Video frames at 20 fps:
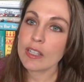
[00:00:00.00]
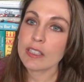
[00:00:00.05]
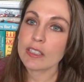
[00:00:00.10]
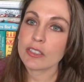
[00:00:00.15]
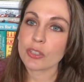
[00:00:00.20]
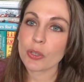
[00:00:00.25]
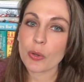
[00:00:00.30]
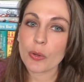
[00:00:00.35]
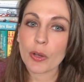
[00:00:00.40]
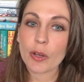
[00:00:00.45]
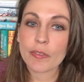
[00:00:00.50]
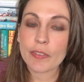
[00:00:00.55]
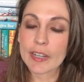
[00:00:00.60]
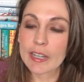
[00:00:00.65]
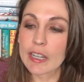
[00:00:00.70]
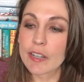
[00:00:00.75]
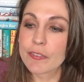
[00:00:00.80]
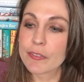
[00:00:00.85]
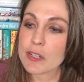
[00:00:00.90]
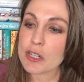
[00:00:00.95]
So her
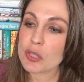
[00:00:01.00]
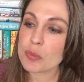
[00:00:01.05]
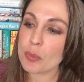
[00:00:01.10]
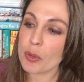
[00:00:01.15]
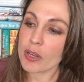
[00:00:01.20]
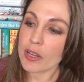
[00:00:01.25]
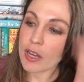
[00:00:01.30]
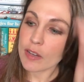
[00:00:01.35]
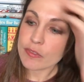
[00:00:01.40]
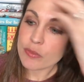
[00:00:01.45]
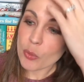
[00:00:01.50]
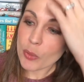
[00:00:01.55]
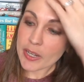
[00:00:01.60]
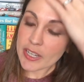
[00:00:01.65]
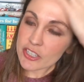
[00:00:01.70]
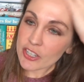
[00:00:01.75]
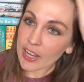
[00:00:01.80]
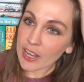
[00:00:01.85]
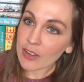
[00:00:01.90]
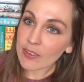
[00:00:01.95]
very first book, A
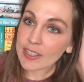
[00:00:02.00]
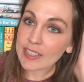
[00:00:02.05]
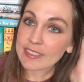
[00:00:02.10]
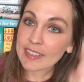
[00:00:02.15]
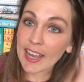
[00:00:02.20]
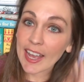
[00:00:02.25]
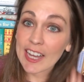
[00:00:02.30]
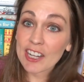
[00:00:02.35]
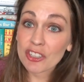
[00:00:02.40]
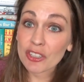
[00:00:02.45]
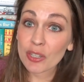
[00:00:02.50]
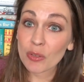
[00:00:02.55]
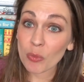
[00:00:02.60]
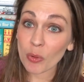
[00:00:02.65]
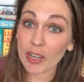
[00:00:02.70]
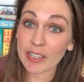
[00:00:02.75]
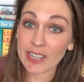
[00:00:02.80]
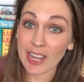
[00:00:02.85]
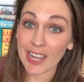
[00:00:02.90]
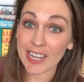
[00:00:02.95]
Voyage Out, is actually
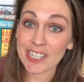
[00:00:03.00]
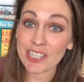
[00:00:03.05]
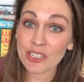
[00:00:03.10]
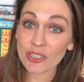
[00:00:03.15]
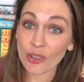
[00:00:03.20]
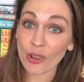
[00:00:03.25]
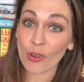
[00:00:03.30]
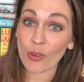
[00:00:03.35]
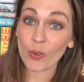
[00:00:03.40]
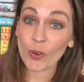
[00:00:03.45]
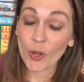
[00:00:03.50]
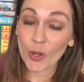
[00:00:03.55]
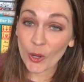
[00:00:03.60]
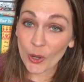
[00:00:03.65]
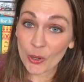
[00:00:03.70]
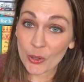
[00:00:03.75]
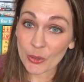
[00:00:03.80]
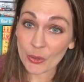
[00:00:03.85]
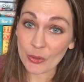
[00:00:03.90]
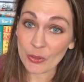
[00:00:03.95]
one I don't
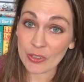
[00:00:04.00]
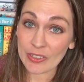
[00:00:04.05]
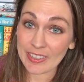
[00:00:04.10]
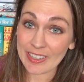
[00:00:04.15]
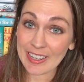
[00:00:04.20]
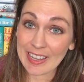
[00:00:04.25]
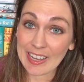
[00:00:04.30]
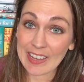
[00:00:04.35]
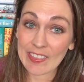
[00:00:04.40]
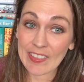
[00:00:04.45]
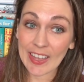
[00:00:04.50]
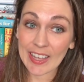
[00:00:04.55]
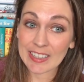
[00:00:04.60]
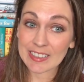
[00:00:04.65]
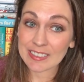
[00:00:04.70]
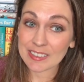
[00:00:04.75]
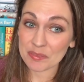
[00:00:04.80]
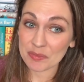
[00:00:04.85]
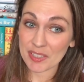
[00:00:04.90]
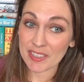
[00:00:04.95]
own, and that
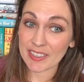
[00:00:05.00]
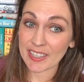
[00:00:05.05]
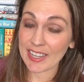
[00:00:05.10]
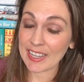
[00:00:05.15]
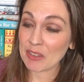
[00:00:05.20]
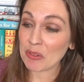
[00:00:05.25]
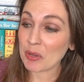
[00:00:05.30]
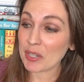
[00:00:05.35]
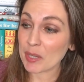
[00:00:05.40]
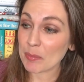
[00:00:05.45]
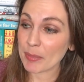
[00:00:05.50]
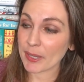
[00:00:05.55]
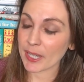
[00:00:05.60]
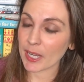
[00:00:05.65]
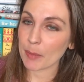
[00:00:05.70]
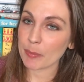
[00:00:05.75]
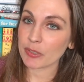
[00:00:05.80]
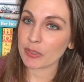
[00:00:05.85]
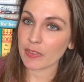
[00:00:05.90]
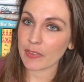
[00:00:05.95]
is something that I want to pick
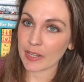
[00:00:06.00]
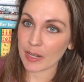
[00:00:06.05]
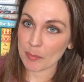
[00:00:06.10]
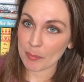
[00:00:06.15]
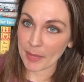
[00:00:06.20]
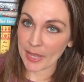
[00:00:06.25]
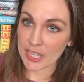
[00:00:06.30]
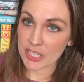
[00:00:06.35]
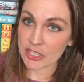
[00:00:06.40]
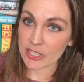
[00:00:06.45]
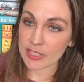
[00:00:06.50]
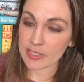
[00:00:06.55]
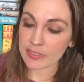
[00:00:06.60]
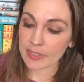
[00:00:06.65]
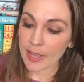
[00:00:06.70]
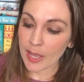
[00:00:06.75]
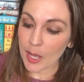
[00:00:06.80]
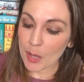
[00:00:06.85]
up so that it matches.